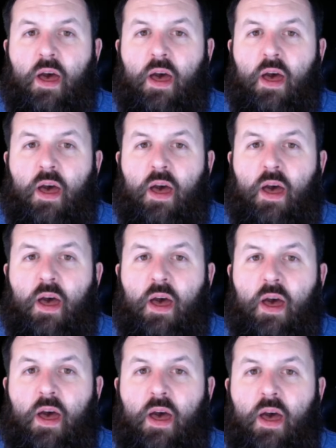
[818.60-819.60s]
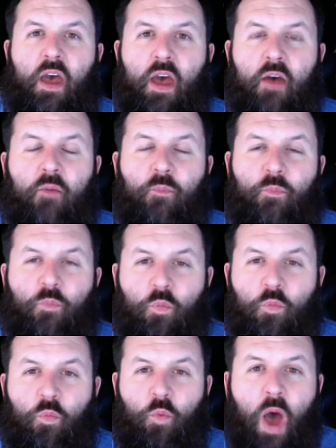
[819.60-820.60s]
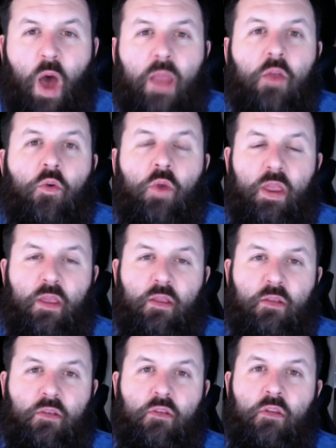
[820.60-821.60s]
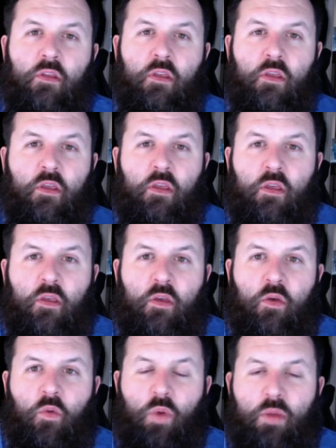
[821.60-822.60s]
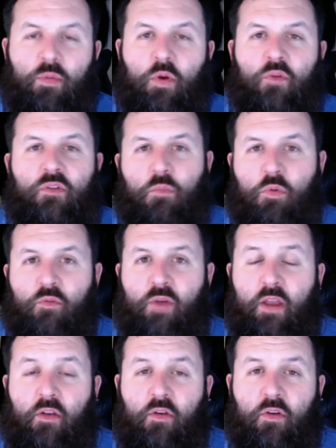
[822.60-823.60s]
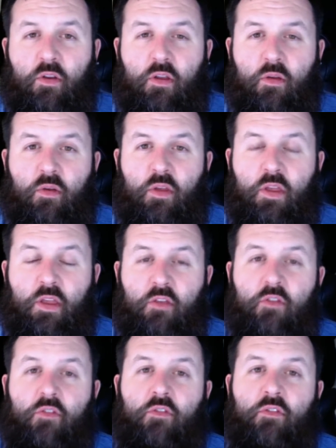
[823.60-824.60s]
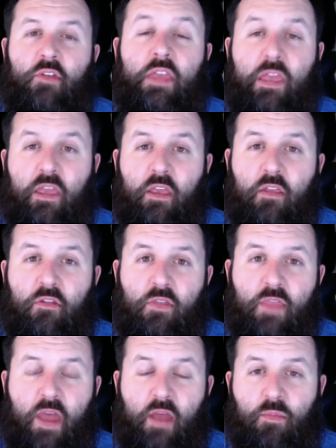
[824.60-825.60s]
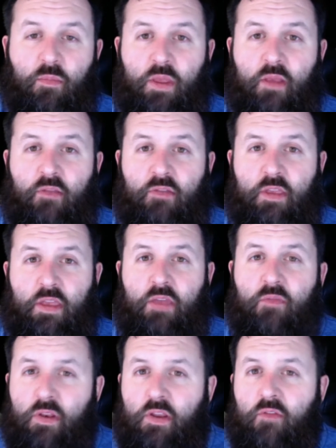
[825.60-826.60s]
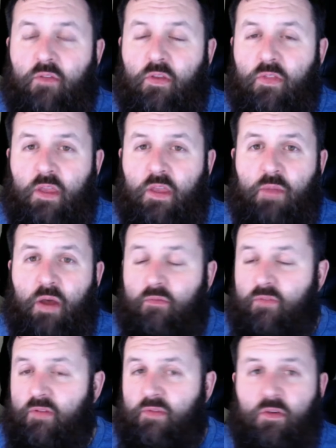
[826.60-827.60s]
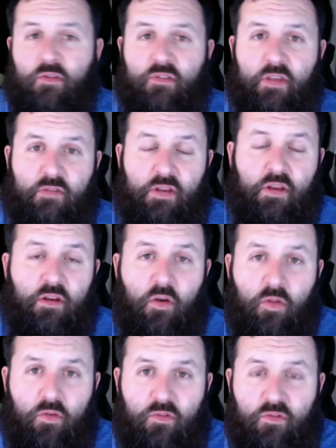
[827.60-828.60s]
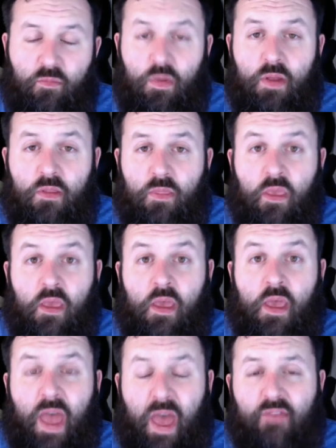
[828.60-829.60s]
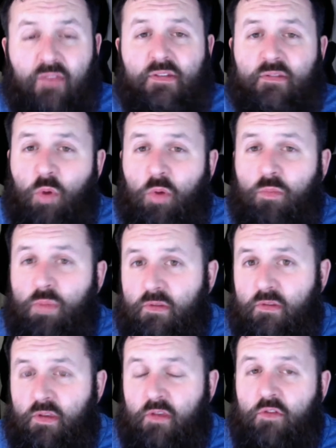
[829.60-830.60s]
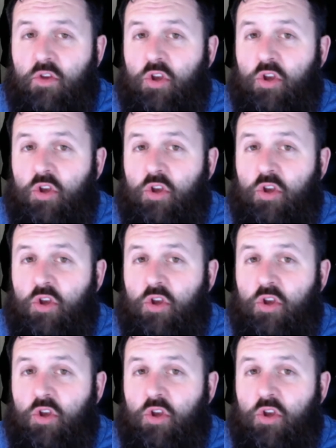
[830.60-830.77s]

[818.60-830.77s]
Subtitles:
having a higher end web hosting provider is key to that, because even if you think about $50 or $60 a month as a small business,